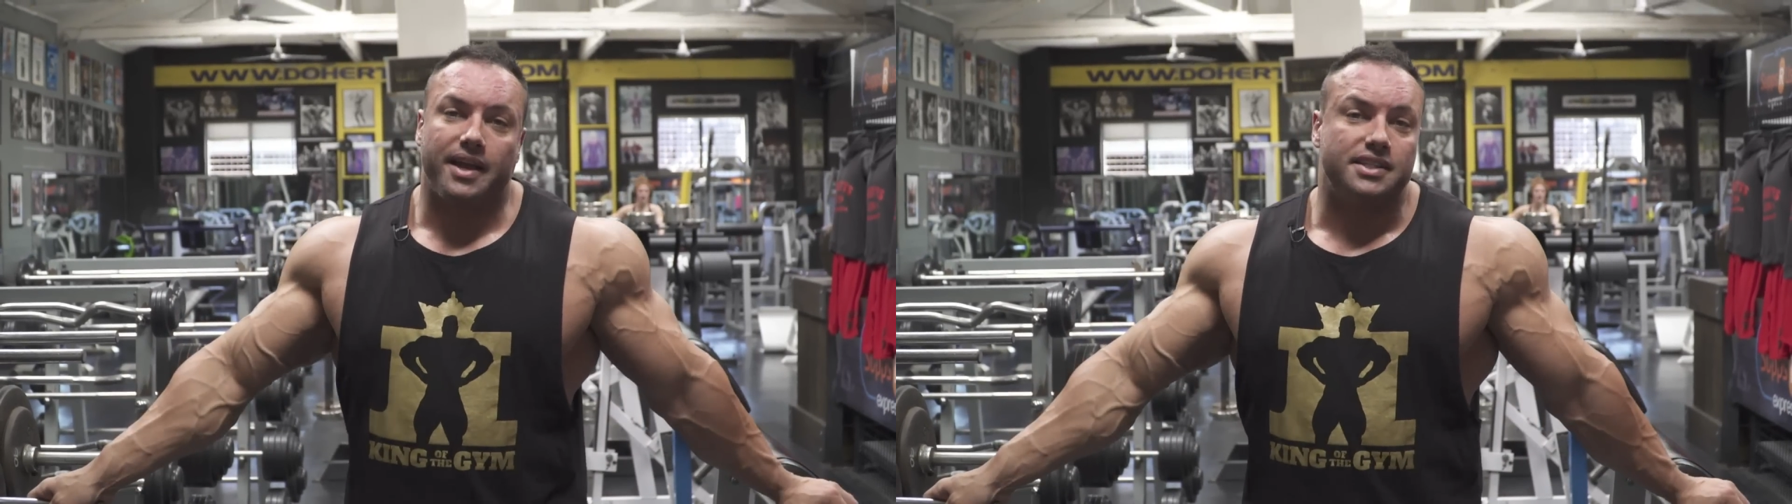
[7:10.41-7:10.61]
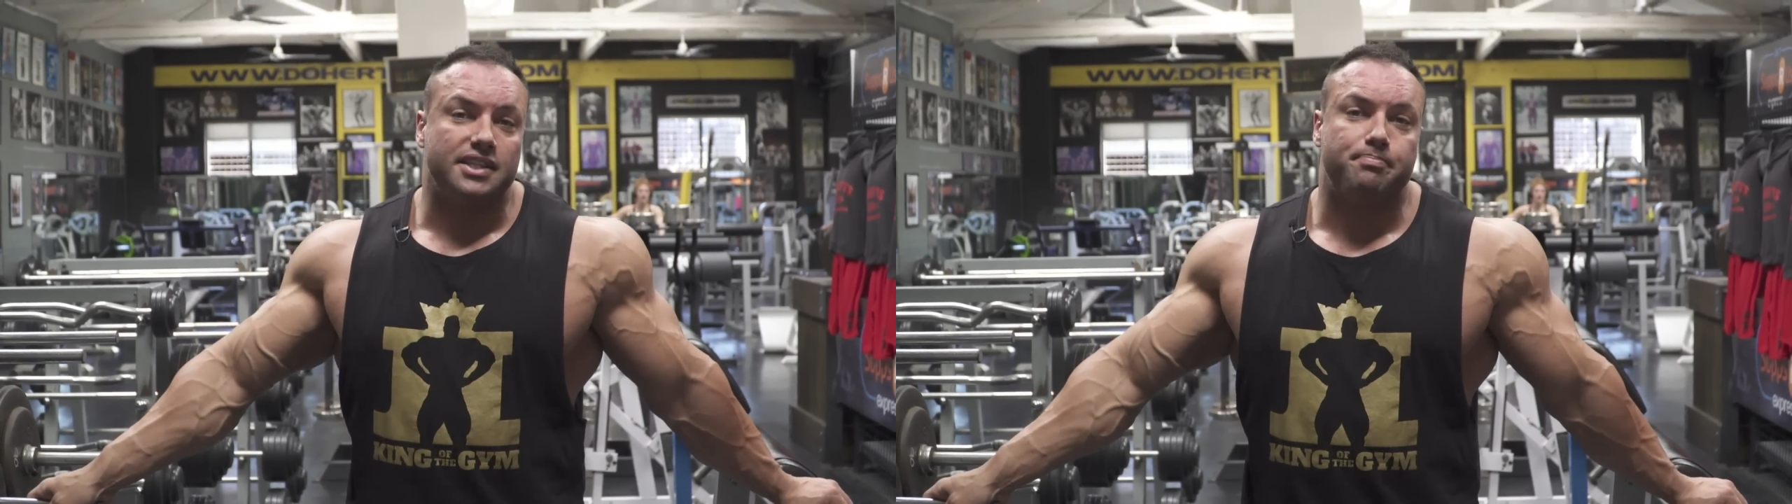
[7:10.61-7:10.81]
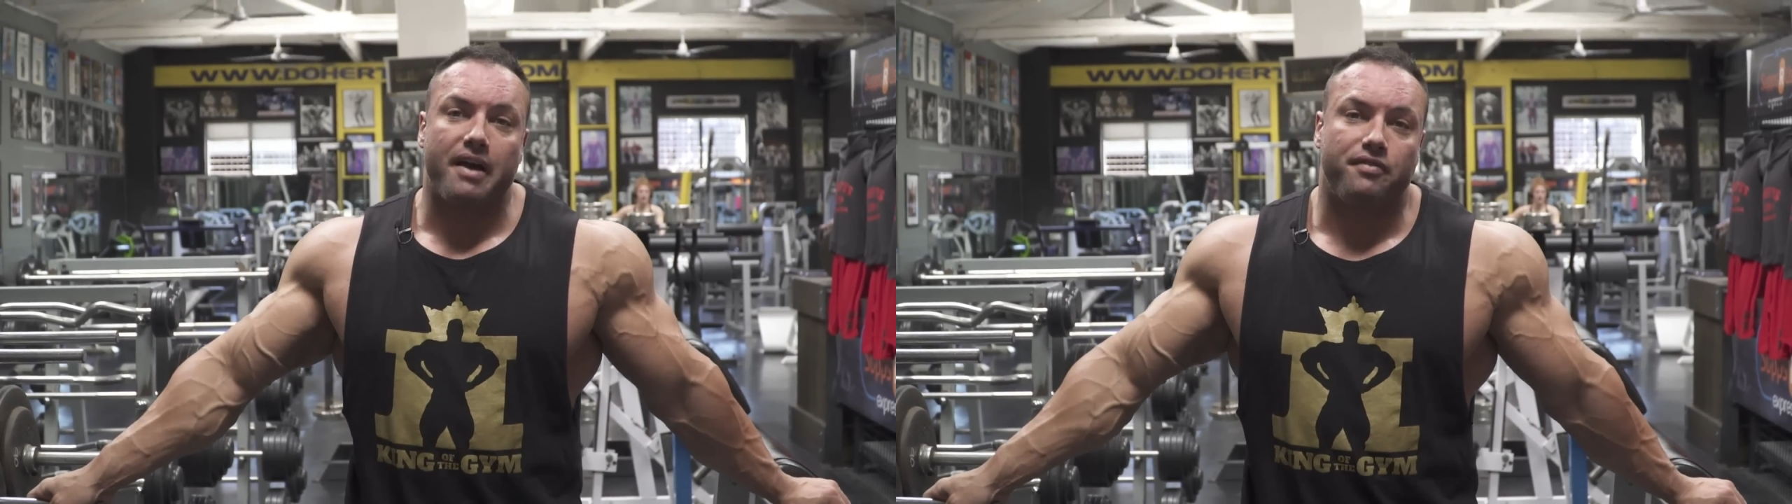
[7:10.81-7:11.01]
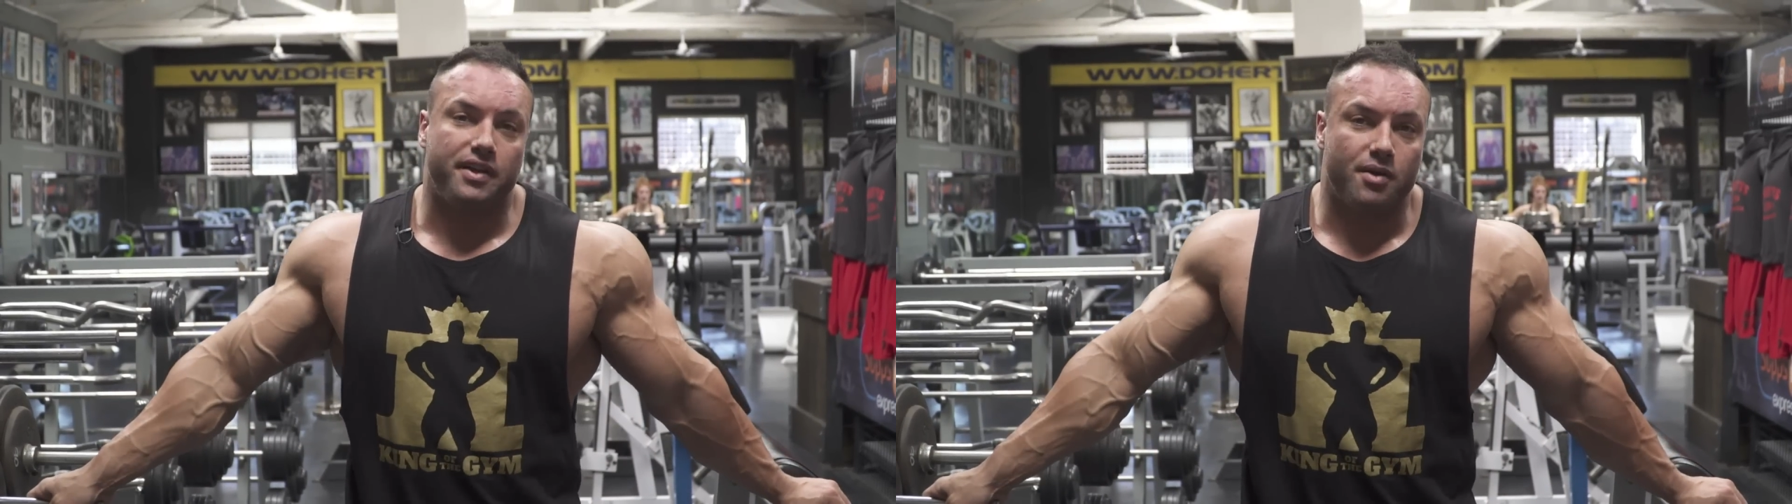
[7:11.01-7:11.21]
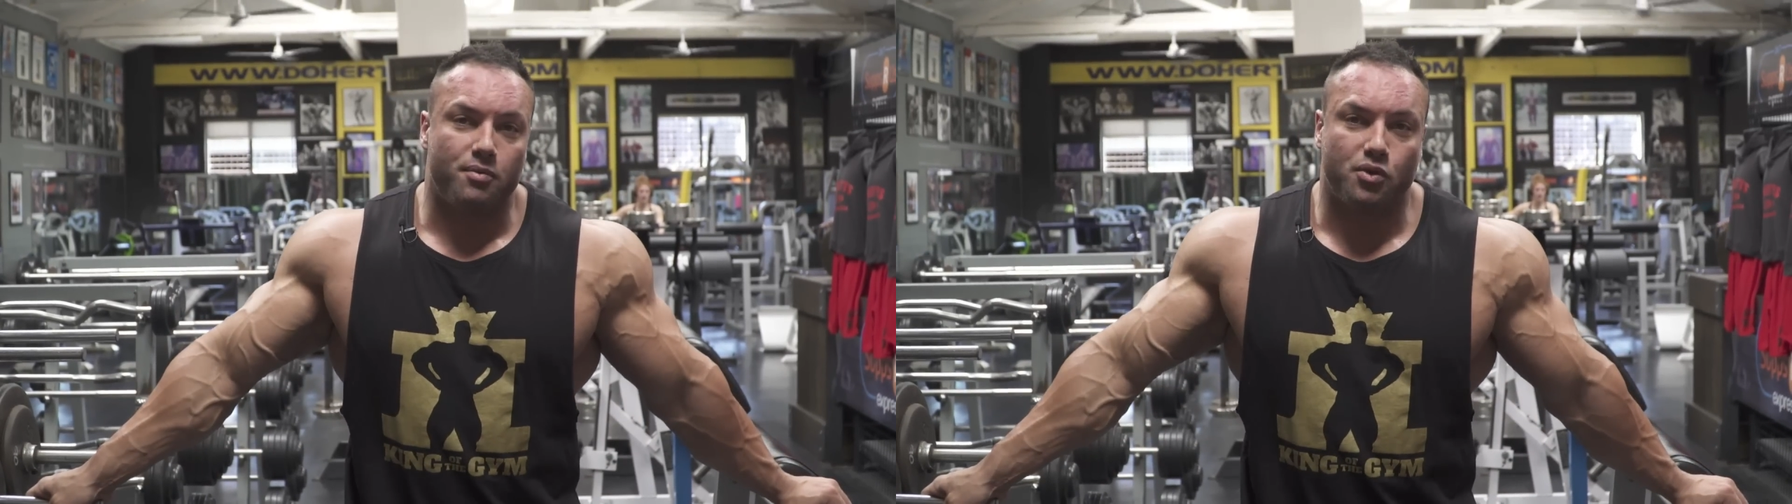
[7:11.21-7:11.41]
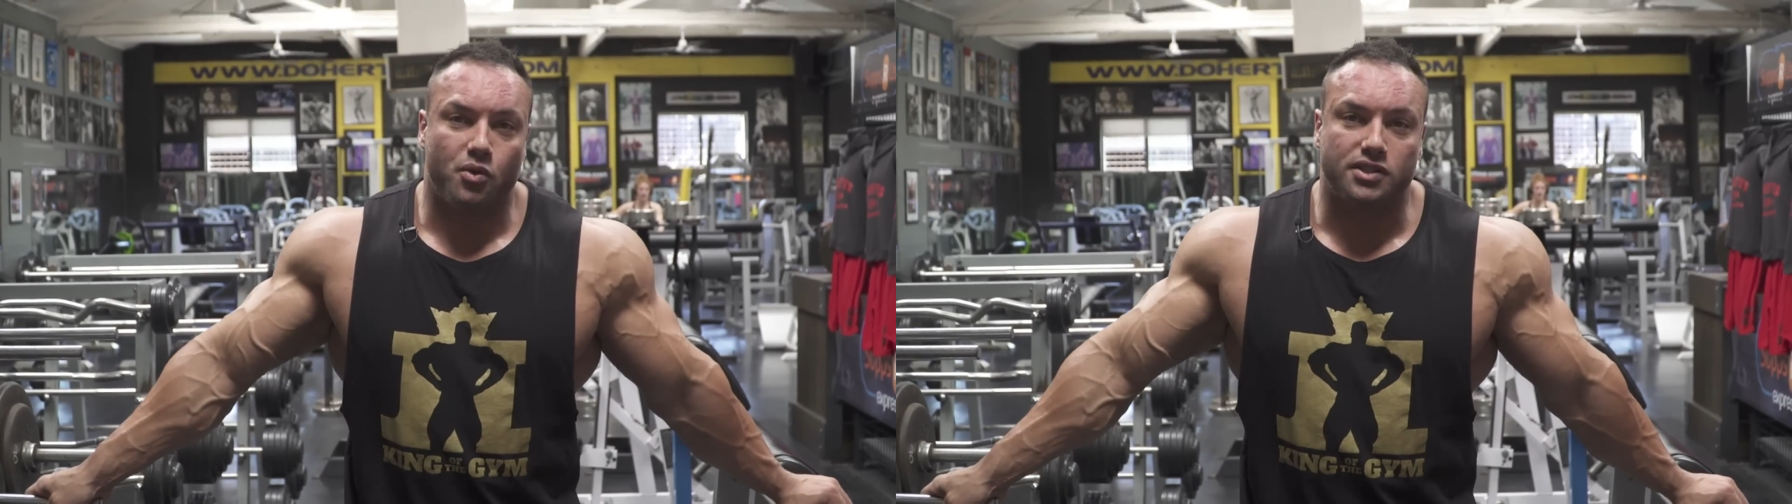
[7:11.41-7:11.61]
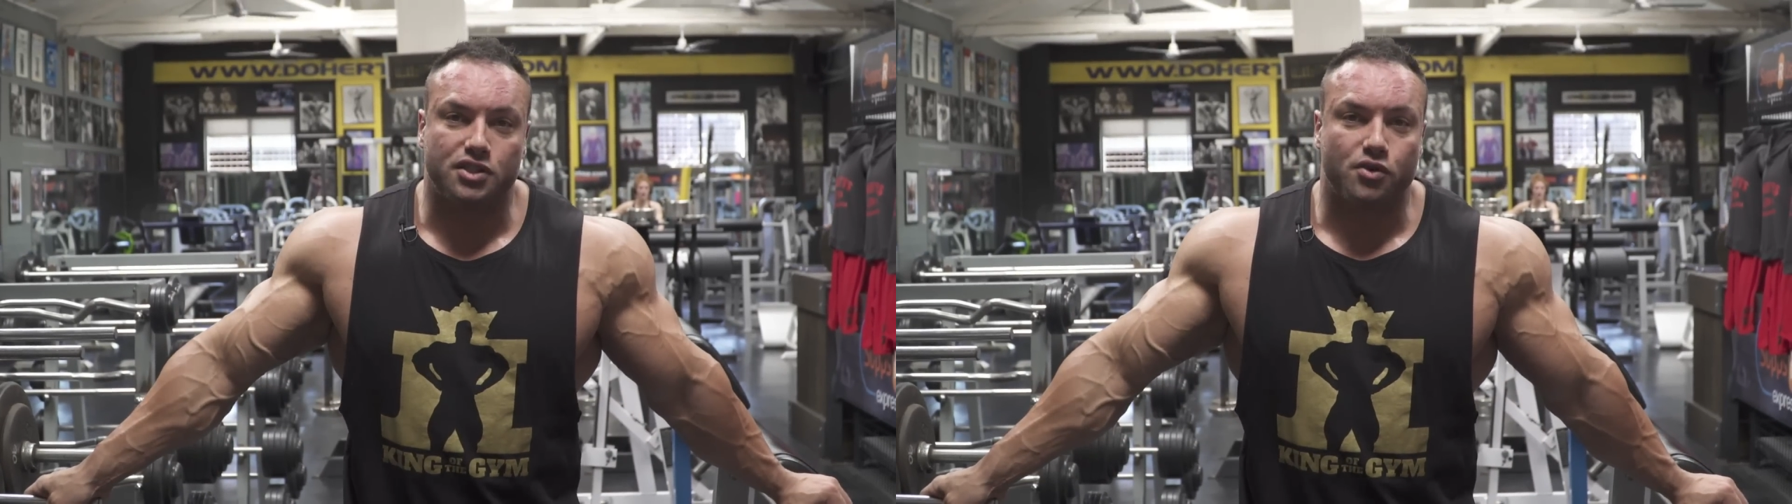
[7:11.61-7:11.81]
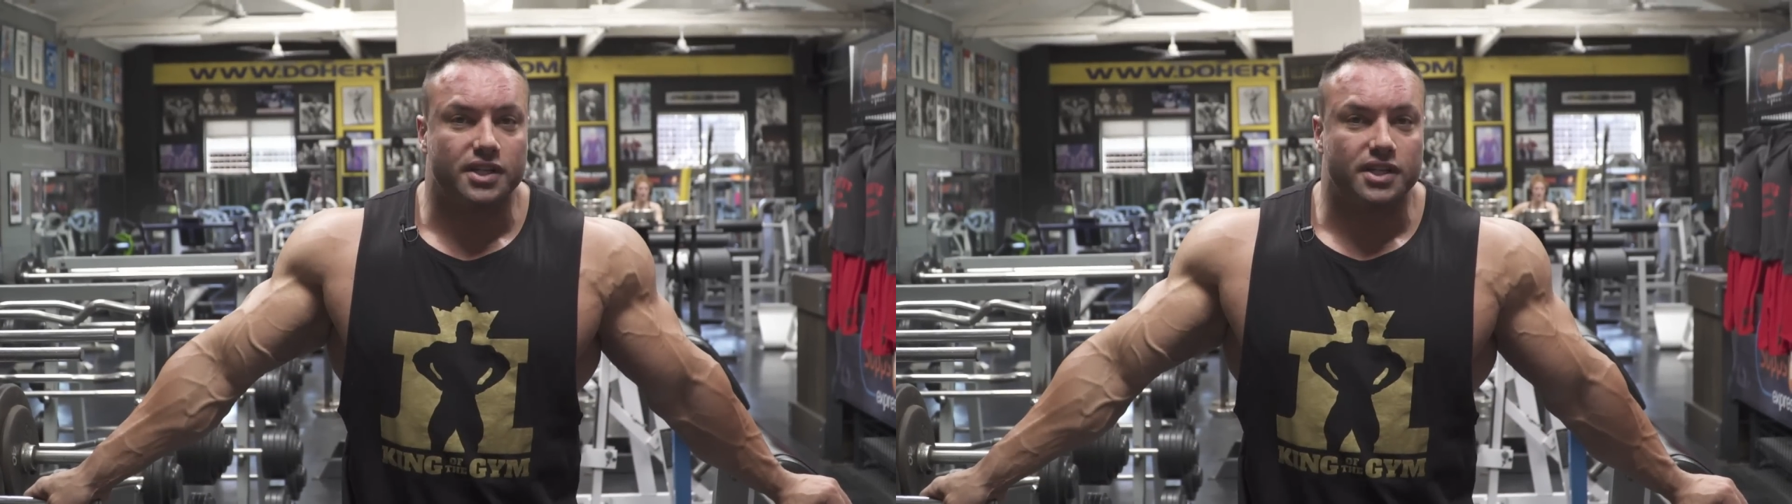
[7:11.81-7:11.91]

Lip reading: and you're just baffling them with words to try